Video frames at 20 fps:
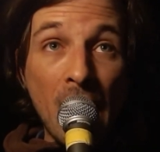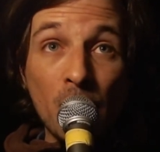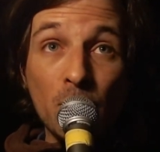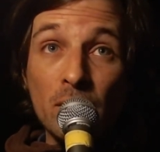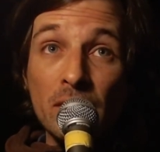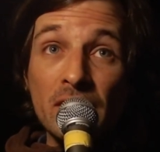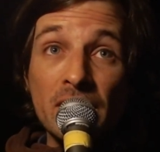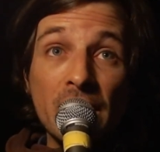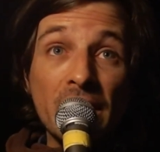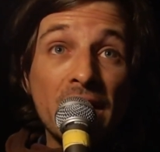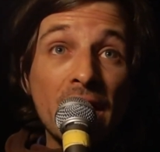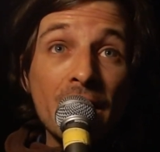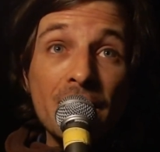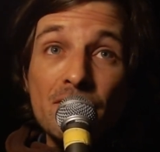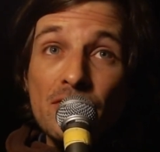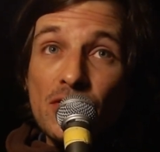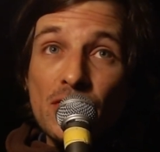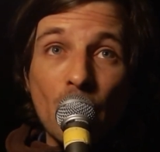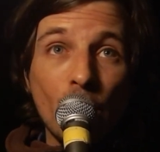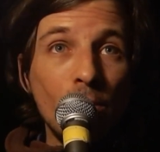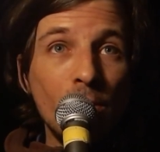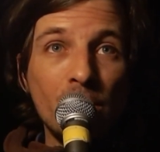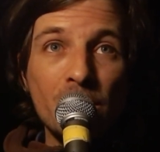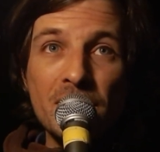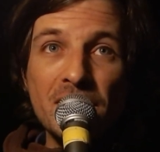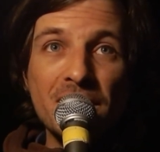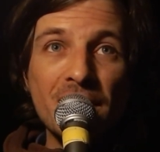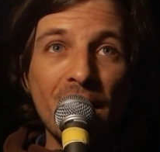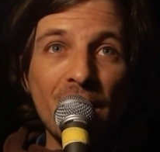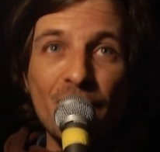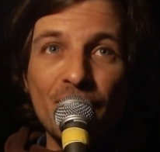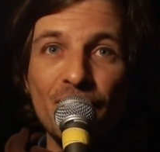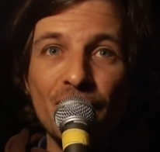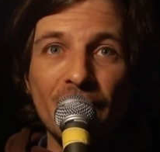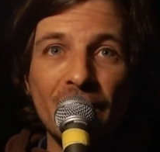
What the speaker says: will again show more stuff,